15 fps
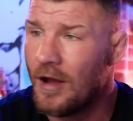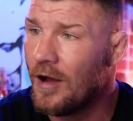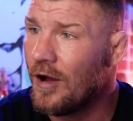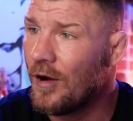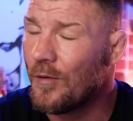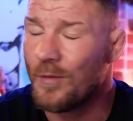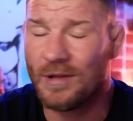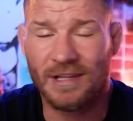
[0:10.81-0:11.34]

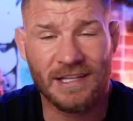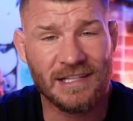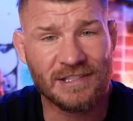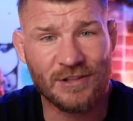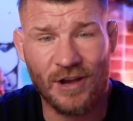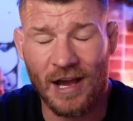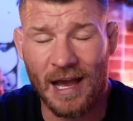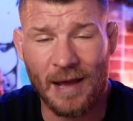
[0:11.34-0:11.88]
Well, he's
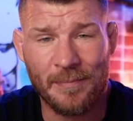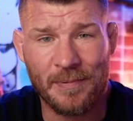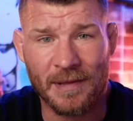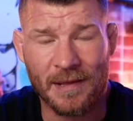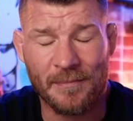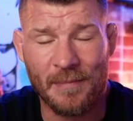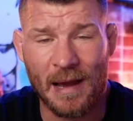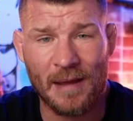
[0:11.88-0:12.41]
not happy
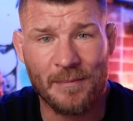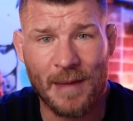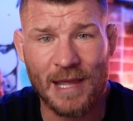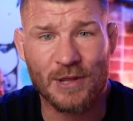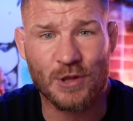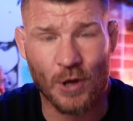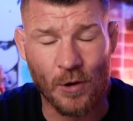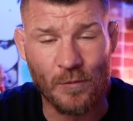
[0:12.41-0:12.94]
at my
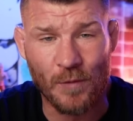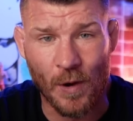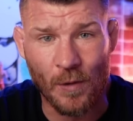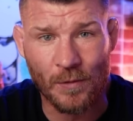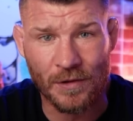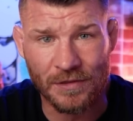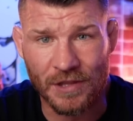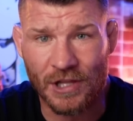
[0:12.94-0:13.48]
mate Joe Rogan.